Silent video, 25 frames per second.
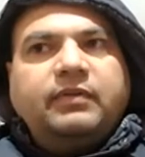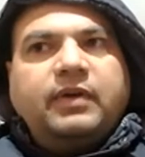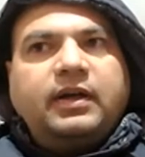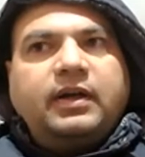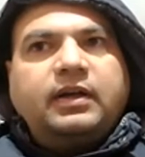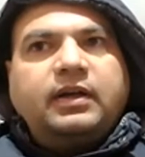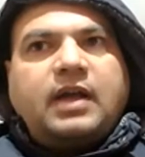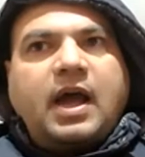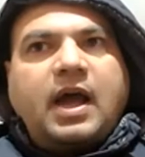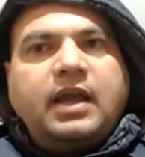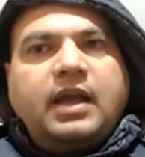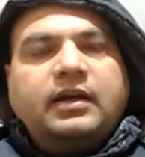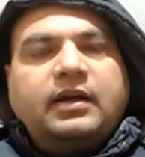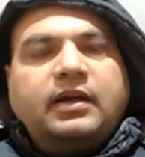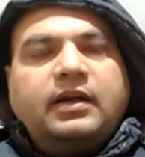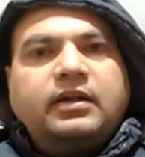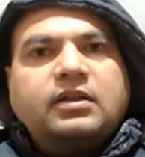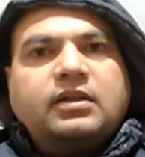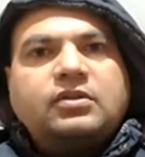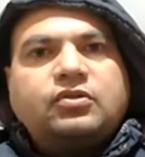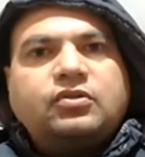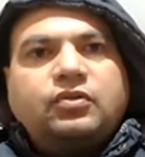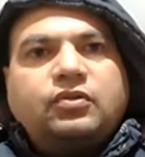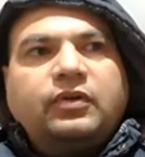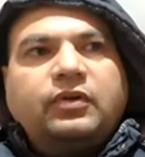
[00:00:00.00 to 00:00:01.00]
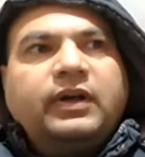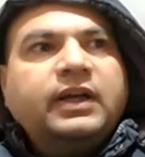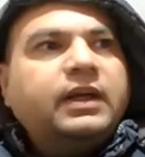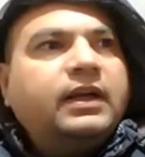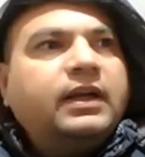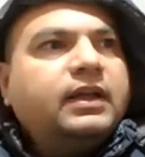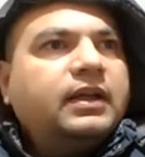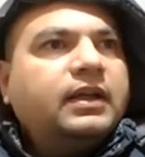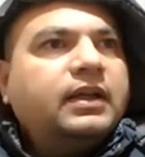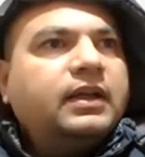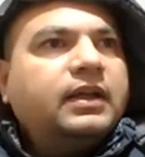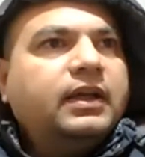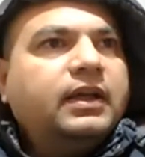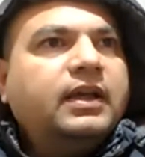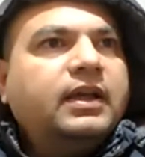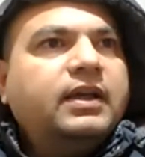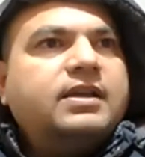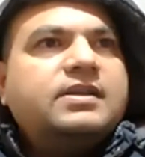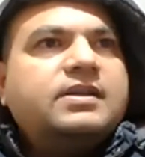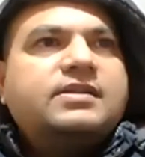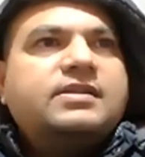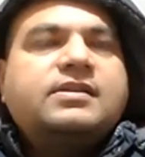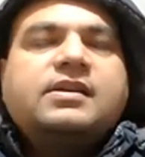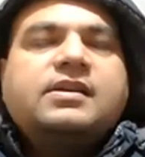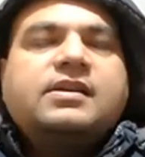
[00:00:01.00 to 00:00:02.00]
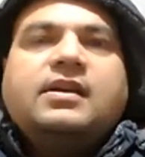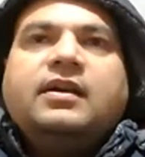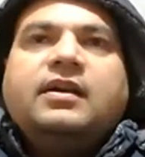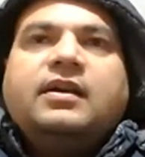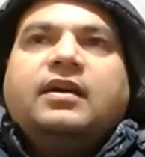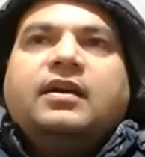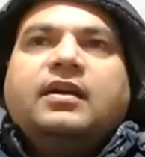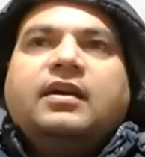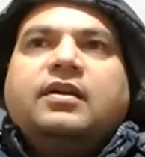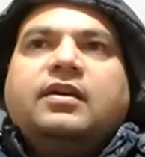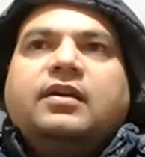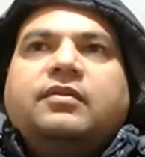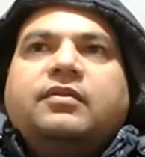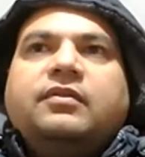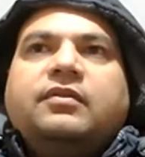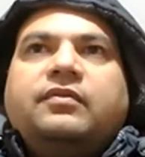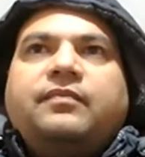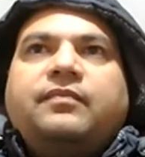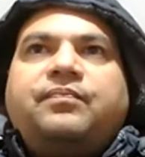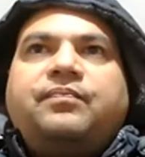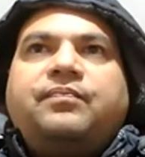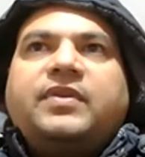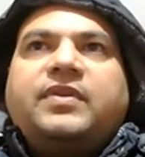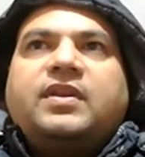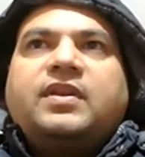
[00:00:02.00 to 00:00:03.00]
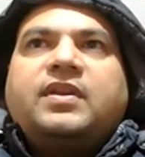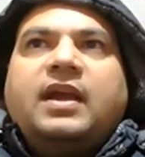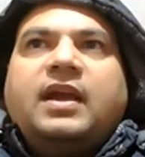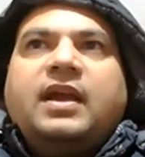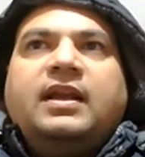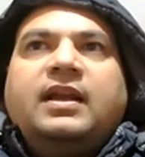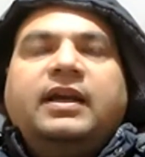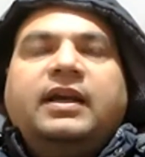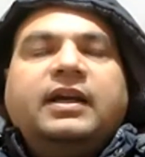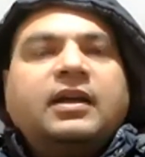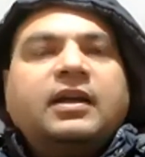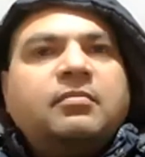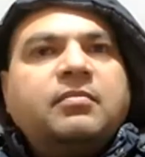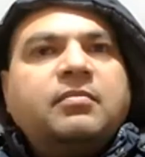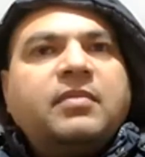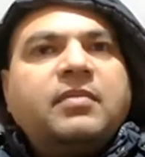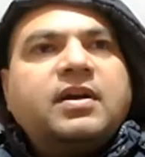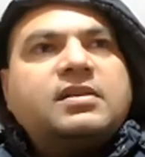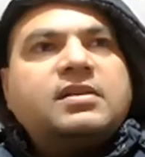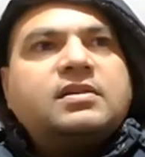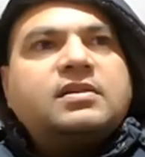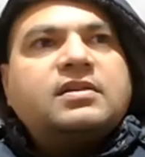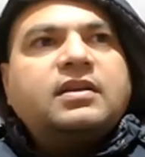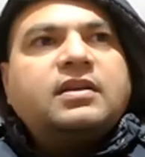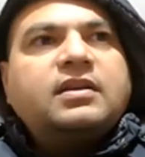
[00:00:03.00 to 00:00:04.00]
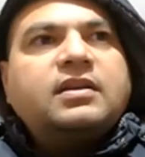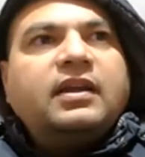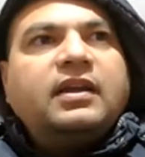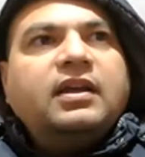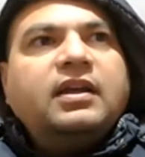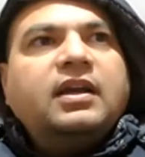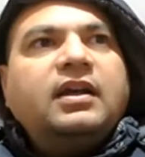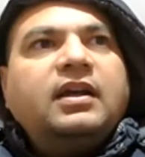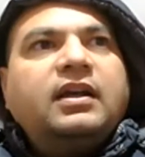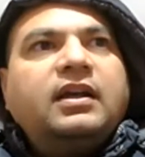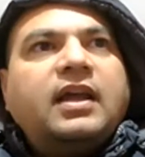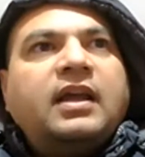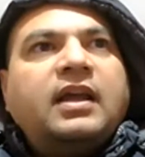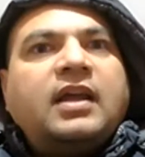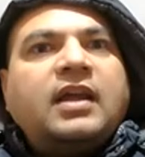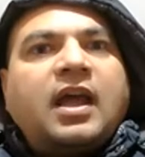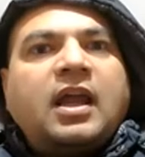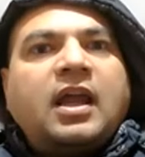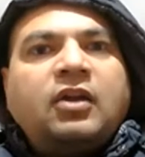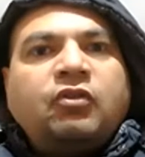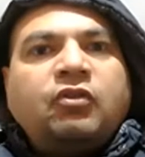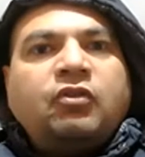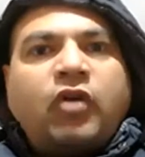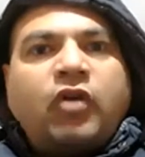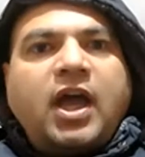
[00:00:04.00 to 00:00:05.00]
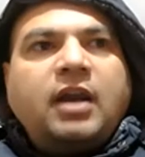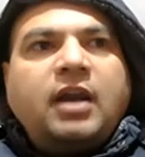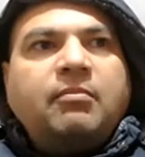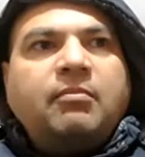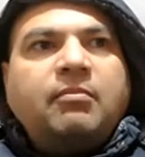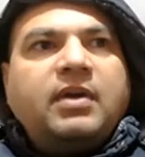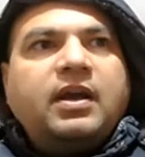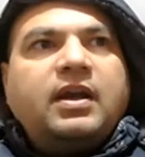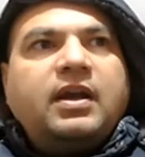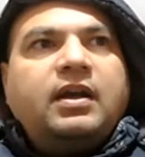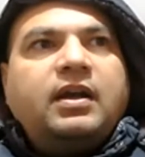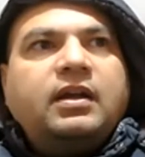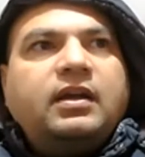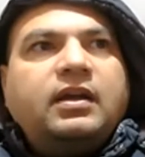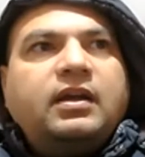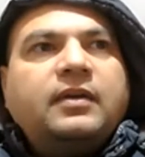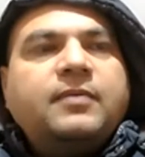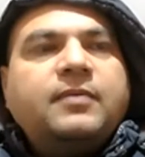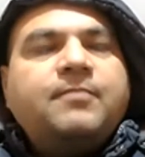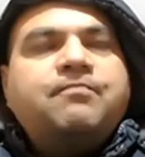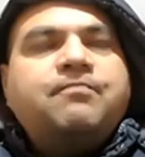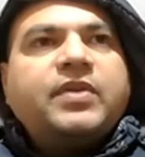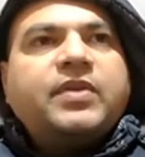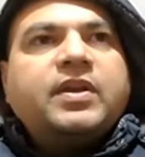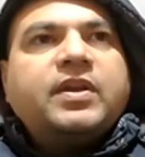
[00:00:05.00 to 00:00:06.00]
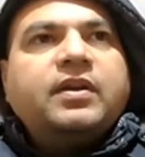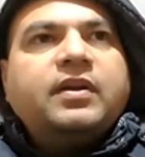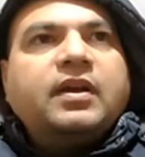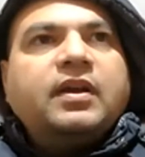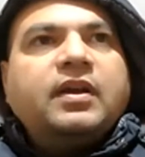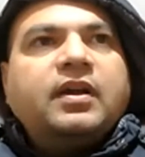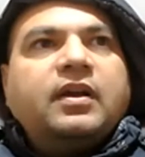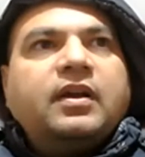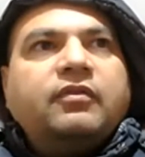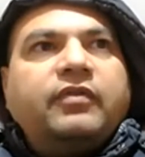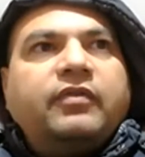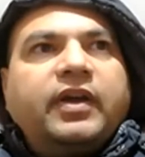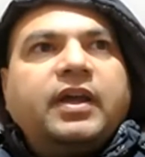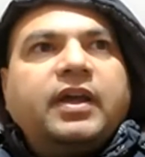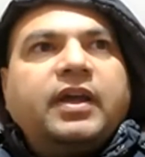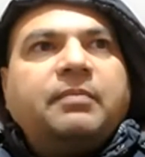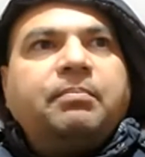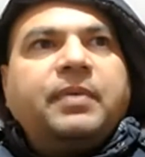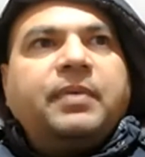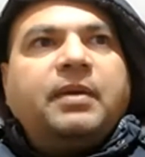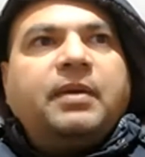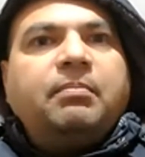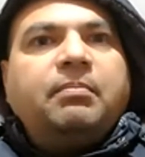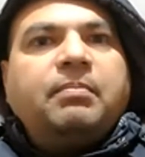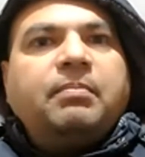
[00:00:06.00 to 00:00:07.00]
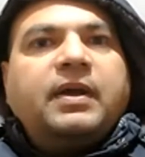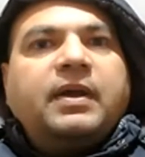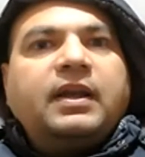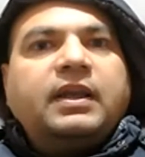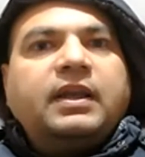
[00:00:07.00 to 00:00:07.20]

What I understood is a leader must create an environment where people